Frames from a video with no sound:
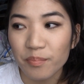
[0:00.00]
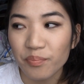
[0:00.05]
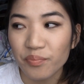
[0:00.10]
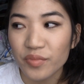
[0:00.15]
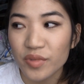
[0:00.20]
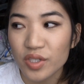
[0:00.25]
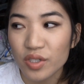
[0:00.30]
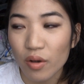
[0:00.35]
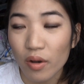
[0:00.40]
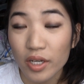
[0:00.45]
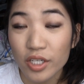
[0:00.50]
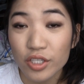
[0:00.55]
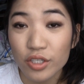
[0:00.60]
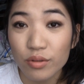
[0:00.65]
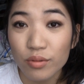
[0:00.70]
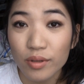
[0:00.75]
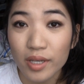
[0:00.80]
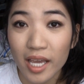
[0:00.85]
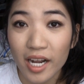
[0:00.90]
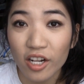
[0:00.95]
so I
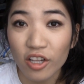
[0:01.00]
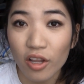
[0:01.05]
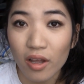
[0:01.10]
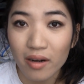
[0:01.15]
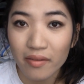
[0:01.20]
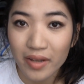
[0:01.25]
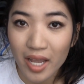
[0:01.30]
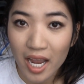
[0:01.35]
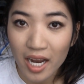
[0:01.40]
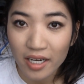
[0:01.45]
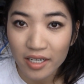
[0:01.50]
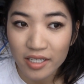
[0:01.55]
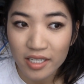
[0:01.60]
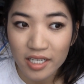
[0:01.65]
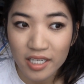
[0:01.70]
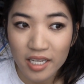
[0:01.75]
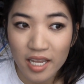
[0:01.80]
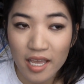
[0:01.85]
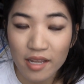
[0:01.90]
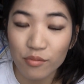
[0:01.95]
do get a lot of
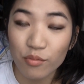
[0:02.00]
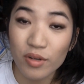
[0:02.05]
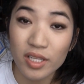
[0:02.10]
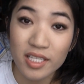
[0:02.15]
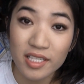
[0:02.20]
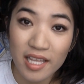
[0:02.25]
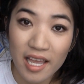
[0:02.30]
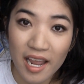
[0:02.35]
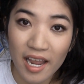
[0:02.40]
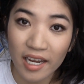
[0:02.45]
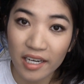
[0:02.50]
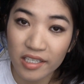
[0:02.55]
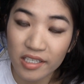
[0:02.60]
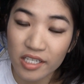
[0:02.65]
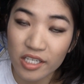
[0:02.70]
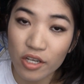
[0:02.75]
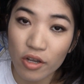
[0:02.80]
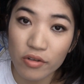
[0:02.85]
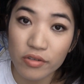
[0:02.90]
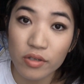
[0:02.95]
acne, and once that
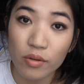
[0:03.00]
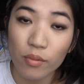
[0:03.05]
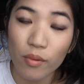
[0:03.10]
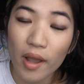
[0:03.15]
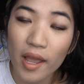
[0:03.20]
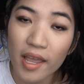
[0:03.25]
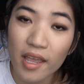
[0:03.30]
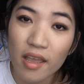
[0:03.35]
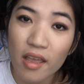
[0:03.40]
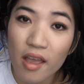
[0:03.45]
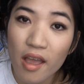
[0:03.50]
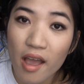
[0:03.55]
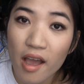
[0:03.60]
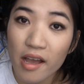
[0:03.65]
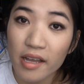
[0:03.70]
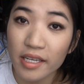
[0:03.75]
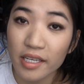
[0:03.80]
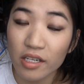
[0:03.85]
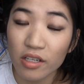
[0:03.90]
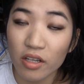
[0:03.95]
acne goes away,
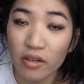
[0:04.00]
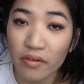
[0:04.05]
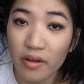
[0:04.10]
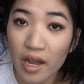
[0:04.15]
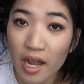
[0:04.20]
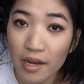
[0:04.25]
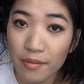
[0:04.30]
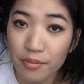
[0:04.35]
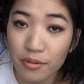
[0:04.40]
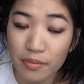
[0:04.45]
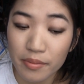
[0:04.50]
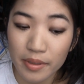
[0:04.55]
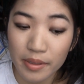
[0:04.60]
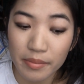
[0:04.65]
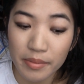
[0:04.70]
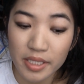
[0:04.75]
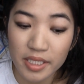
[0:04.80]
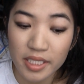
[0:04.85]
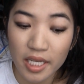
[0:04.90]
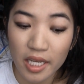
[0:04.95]
I get a lot of
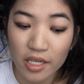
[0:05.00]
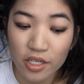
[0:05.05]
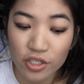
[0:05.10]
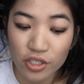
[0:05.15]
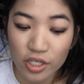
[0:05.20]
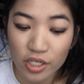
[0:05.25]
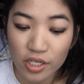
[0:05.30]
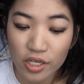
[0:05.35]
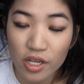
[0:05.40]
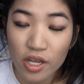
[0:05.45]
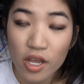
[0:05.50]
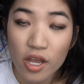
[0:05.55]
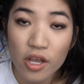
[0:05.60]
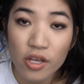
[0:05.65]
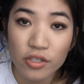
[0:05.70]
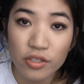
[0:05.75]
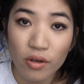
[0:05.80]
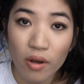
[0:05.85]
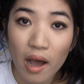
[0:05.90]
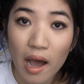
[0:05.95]
hyperpigmentation.
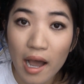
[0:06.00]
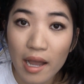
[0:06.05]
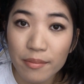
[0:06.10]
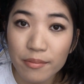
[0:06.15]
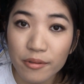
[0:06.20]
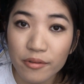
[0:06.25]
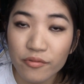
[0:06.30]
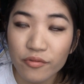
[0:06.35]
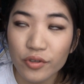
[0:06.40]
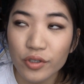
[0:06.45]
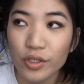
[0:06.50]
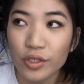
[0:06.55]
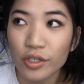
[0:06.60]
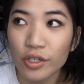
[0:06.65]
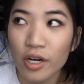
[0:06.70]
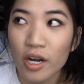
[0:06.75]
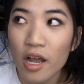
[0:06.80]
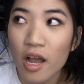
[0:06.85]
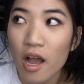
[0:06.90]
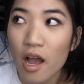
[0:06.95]
So I
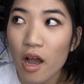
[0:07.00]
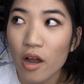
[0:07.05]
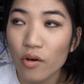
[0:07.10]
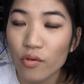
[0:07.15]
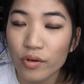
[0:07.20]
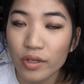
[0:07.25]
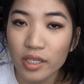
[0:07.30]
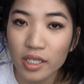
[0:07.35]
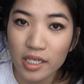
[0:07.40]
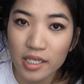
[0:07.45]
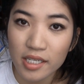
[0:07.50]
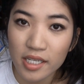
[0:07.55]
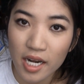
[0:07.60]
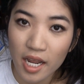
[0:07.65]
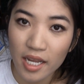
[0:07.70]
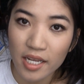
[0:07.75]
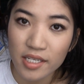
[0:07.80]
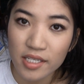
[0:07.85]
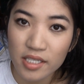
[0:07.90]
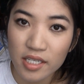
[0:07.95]
prefer a really
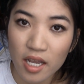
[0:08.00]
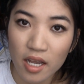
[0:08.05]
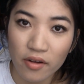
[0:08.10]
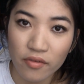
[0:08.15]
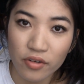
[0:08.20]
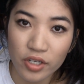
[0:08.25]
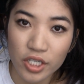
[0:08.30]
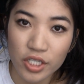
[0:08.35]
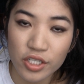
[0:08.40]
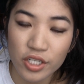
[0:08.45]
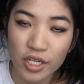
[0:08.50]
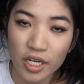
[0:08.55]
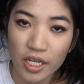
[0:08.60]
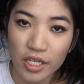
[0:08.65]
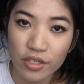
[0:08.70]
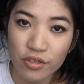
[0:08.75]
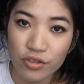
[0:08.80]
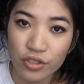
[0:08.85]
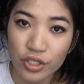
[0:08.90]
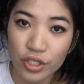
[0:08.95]
nice coverage, and I
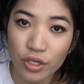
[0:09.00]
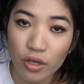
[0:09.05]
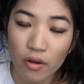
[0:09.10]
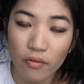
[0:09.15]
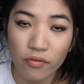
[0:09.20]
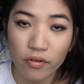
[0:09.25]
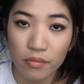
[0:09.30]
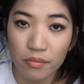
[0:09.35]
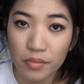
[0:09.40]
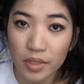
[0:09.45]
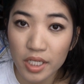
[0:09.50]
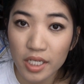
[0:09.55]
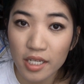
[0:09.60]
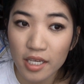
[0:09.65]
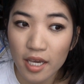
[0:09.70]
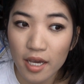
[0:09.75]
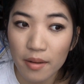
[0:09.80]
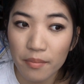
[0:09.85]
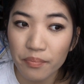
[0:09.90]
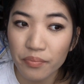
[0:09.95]
usually go from
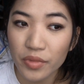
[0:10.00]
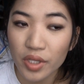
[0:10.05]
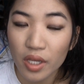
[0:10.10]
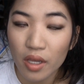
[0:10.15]
medium